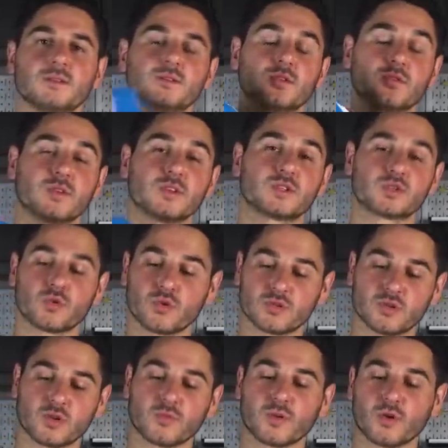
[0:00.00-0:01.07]
So these
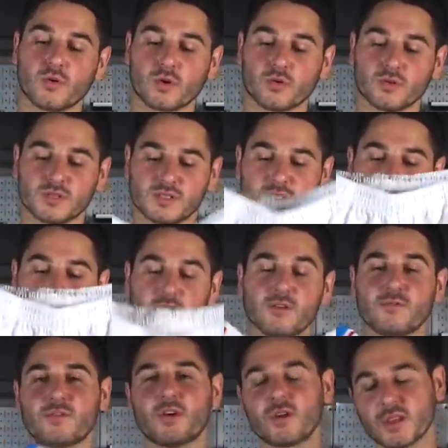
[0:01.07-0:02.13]
shorts are gonna be going on sale,
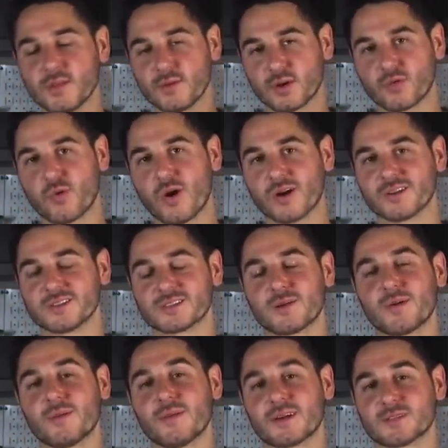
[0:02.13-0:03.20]
very limited quantities
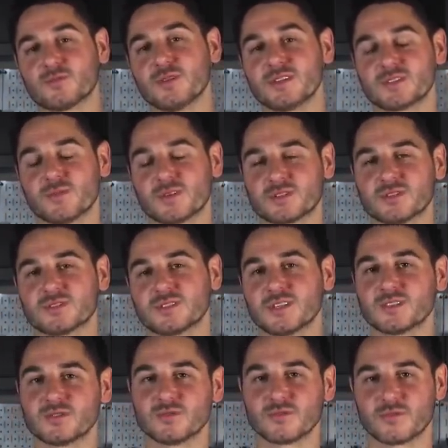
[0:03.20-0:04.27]
coming up next week, so make sure to stay
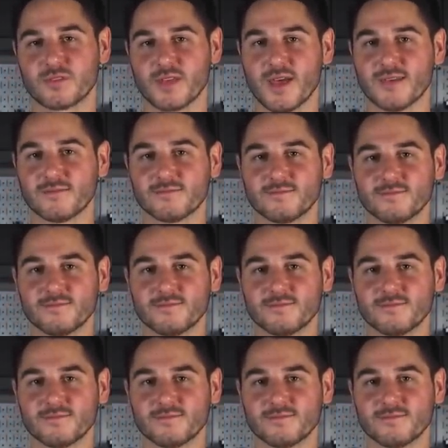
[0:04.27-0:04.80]
tuned for that.